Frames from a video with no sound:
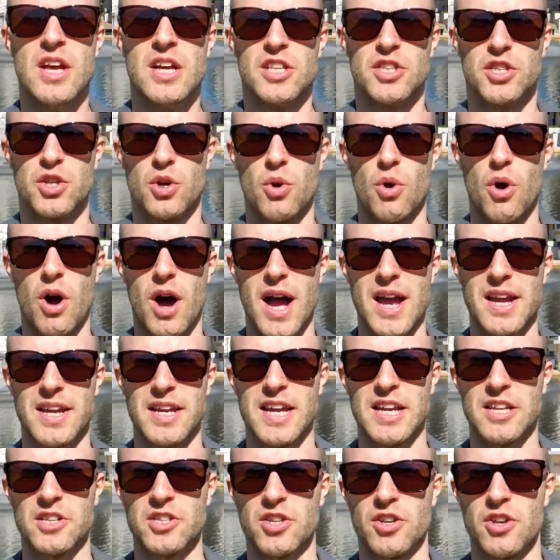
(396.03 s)
Do I
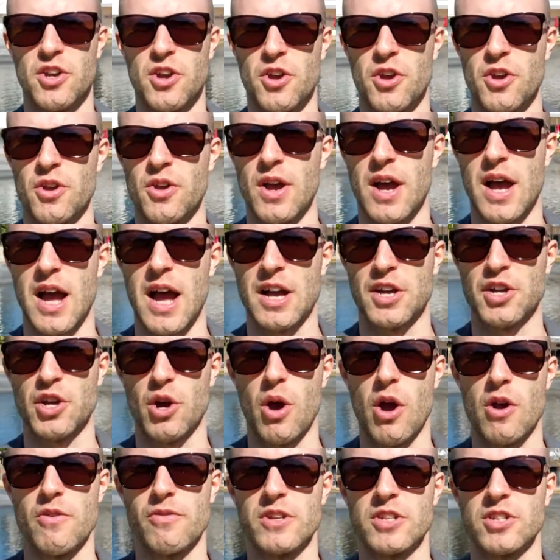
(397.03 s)
need to
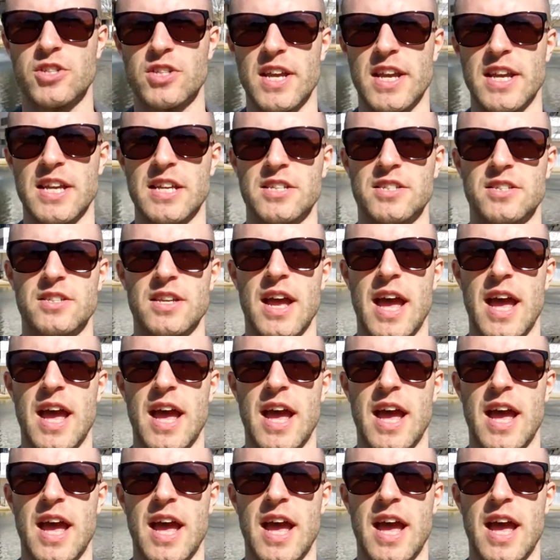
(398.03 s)
go overseas